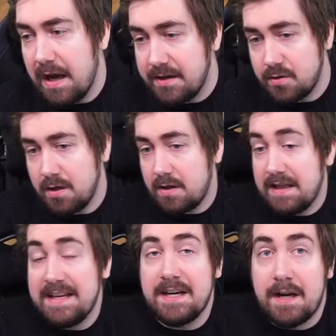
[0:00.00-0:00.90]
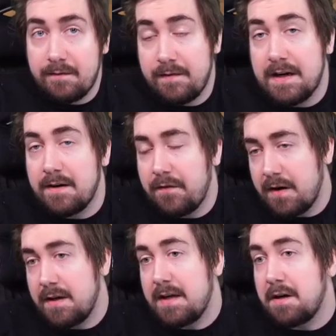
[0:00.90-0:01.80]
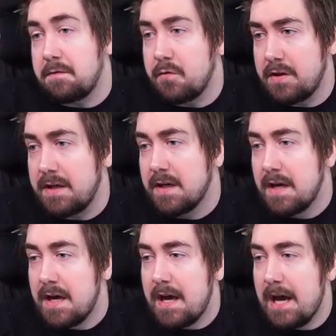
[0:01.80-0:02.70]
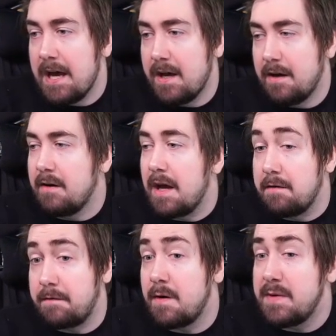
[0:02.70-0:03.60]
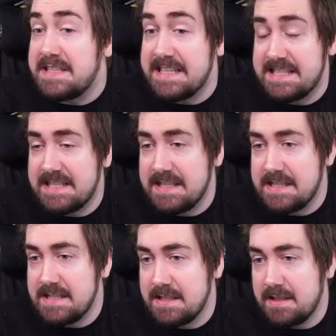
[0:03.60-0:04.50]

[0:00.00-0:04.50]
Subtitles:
I try to clear it very, very carefully and from a distance.